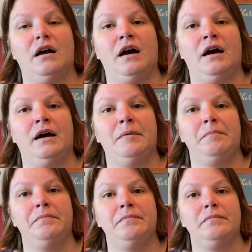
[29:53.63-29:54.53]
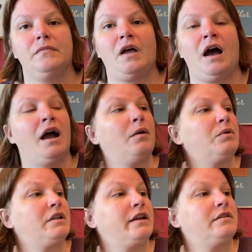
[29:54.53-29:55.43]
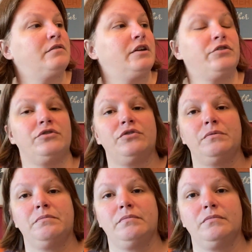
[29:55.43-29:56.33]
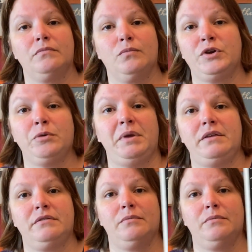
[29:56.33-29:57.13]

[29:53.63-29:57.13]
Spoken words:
I would like to stitch winter piece.